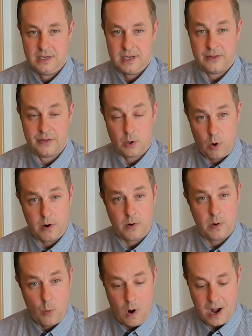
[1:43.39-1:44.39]
And they're
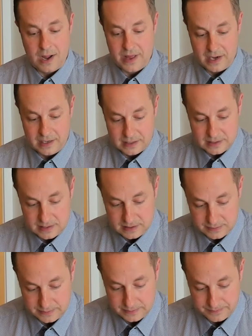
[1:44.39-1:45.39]
wondering why that
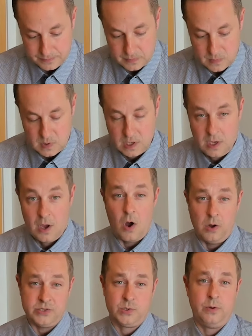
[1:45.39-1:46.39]
is.
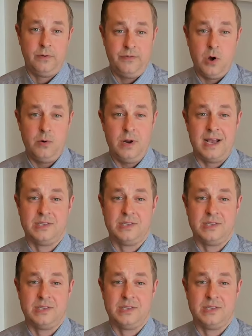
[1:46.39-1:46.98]
Also of note